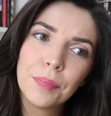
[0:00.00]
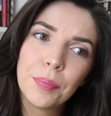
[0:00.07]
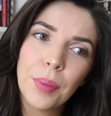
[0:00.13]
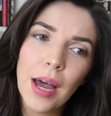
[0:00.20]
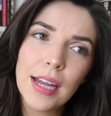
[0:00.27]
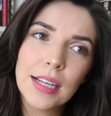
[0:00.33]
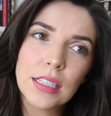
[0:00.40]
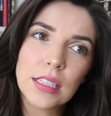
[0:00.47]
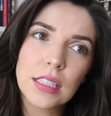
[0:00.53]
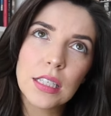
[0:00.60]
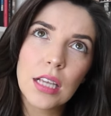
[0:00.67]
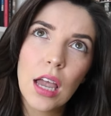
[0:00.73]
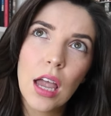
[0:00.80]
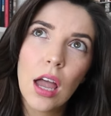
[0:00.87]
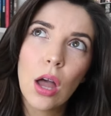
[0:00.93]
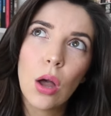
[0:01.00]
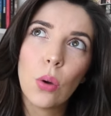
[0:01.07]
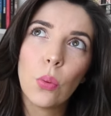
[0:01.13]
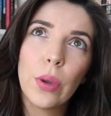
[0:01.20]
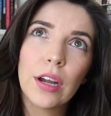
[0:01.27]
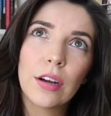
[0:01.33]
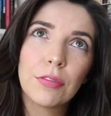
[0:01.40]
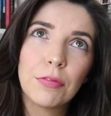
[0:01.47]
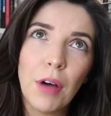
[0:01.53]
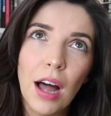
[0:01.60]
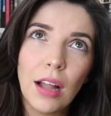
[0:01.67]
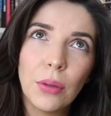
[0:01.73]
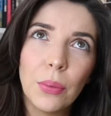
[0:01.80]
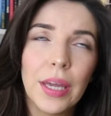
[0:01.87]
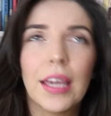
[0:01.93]
But we are
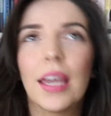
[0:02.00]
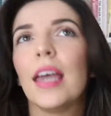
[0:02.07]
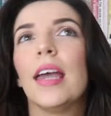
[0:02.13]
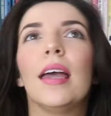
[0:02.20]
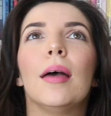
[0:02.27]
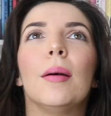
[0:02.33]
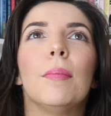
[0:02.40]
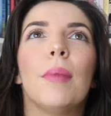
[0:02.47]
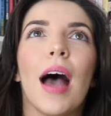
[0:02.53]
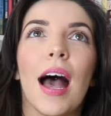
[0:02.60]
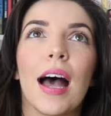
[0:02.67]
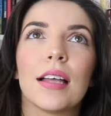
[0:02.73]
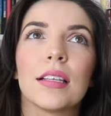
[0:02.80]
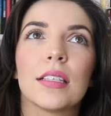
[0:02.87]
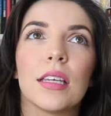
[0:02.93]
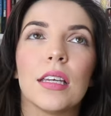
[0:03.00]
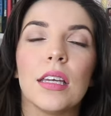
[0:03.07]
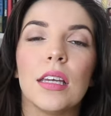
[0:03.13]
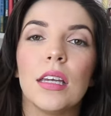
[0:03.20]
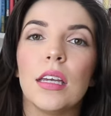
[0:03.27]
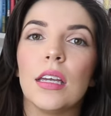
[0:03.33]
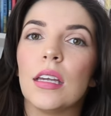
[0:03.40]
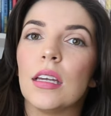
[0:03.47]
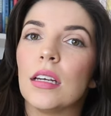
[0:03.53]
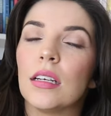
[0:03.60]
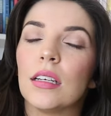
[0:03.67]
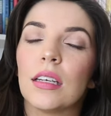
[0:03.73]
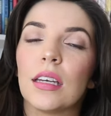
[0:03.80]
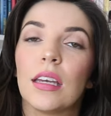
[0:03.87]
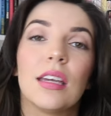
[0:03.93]
following him as he's
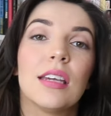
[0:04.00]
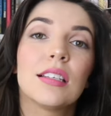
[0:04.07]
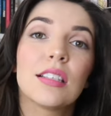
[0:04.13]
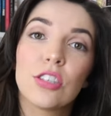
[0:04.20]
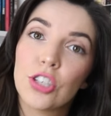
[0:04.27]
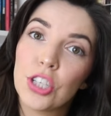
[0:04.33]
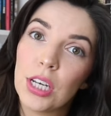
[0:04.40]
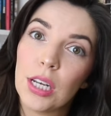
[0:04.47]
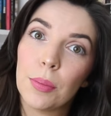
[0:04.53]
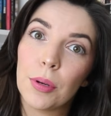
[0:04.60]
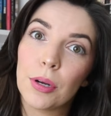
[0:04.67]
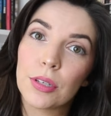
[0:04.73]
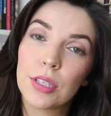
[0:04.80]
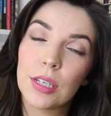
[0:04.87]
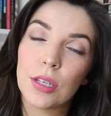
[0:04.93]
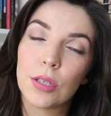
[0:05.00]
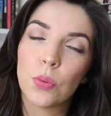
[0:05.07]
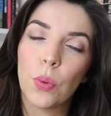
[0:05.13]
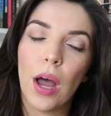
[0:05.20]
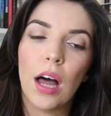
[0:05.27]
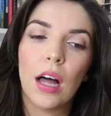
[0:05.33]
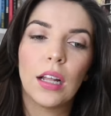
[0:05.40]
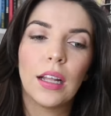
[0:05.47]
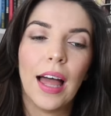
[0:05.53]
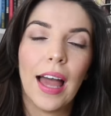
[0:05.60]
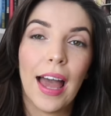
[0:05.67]
a shitty person as well,